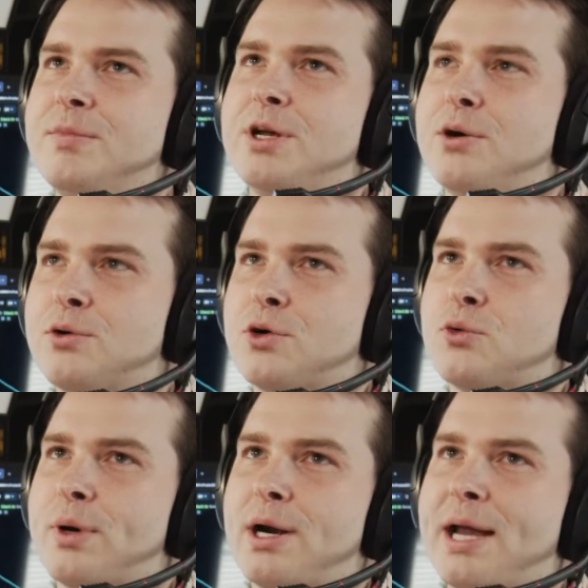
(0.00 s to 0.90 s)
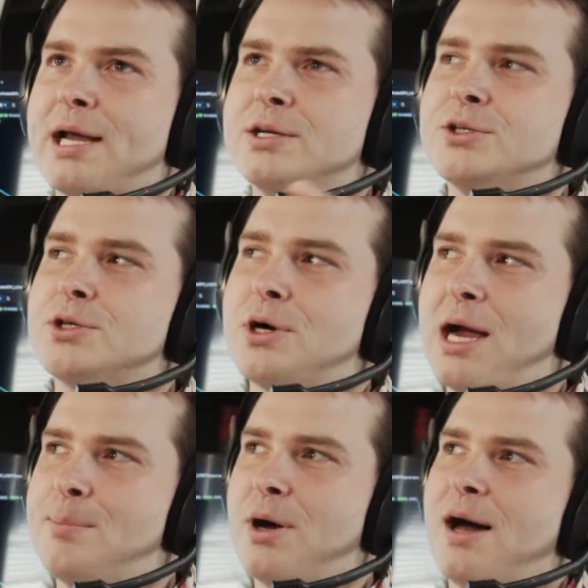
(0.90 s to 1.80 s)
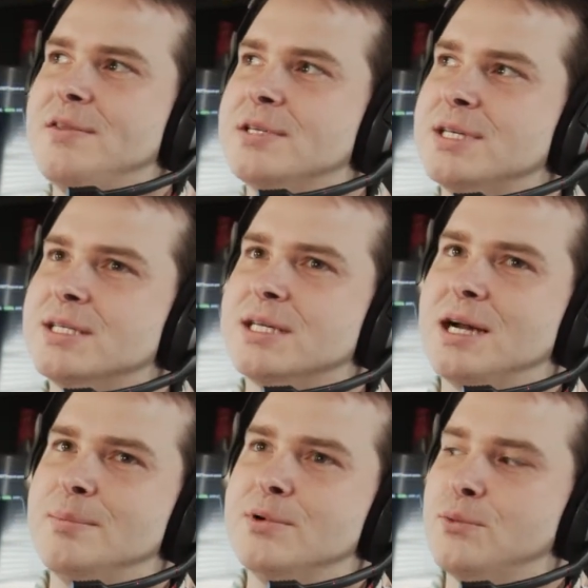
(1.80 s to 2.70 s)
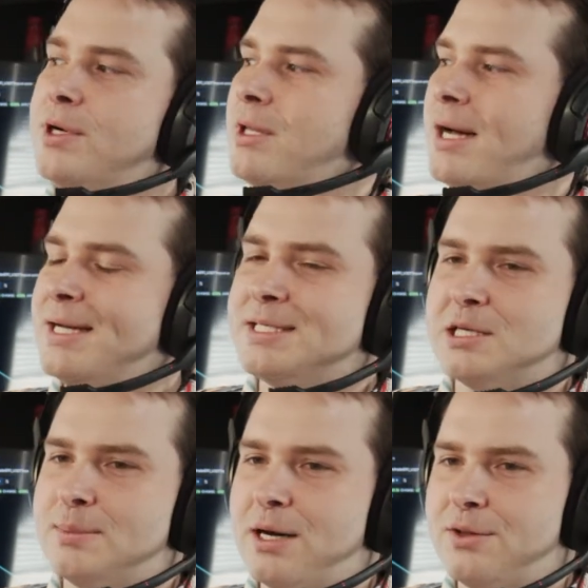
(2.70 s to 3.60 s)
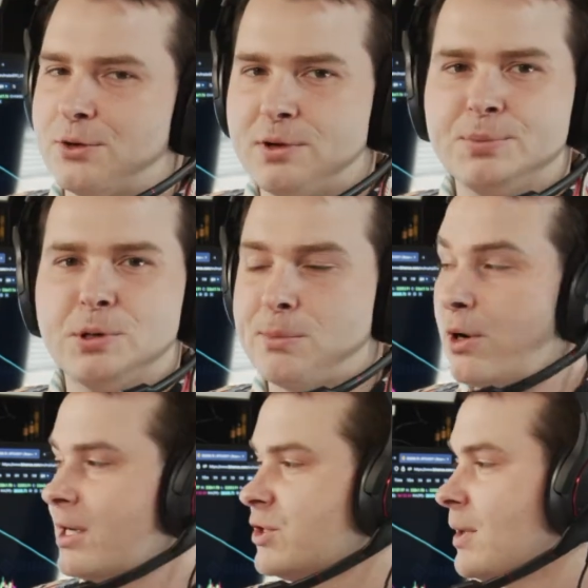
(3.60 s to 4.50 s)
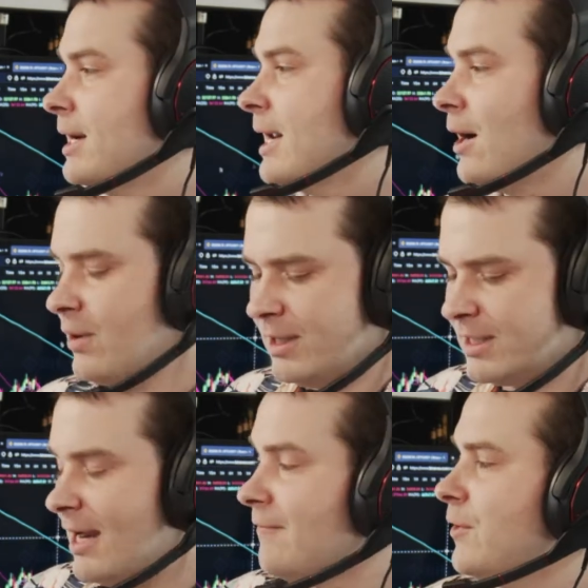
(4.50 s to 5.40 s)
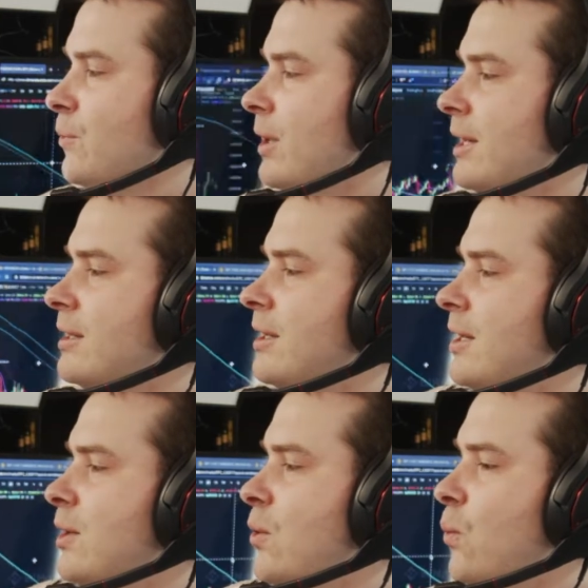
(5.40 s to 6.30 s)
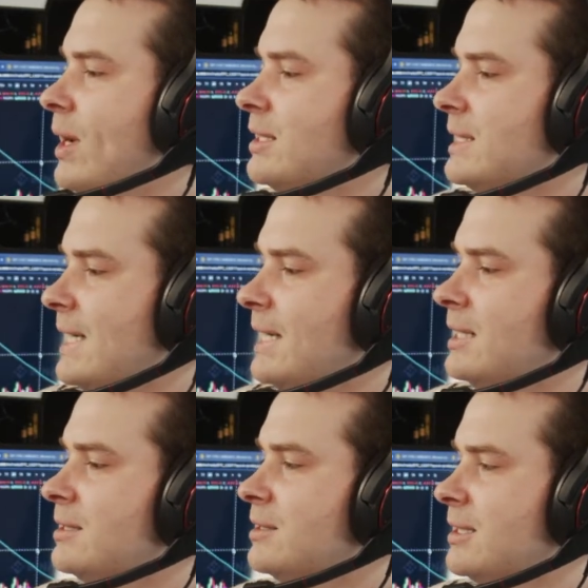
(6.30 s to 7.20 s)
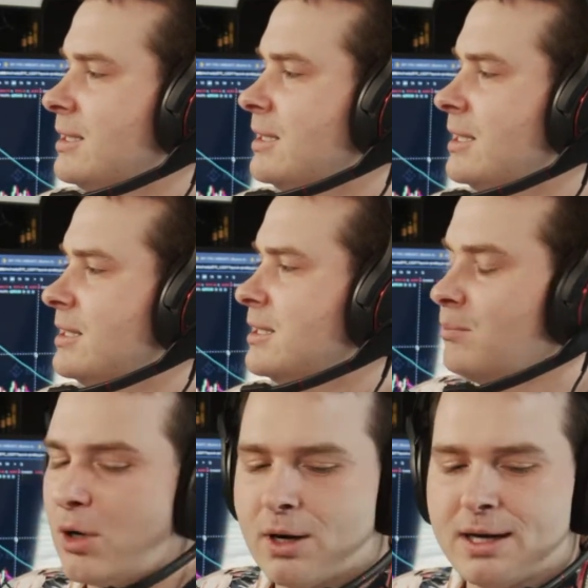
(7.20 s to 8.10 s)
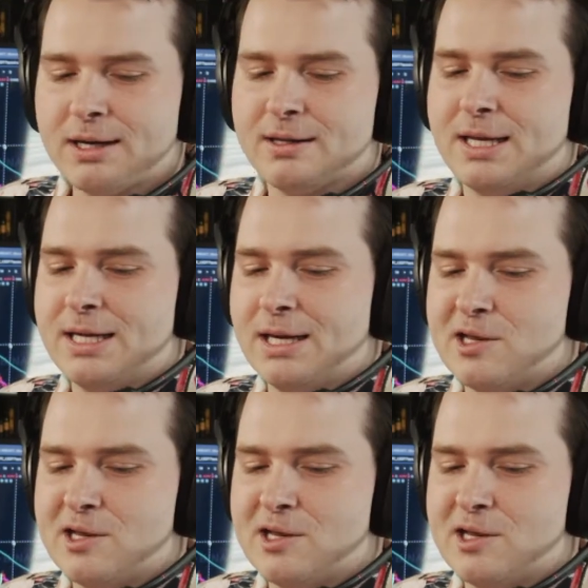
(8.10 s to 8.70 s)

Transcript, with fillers: you know grander hypothesis that I've been realizing about the crypto markets right now is everyone went into this market thinking to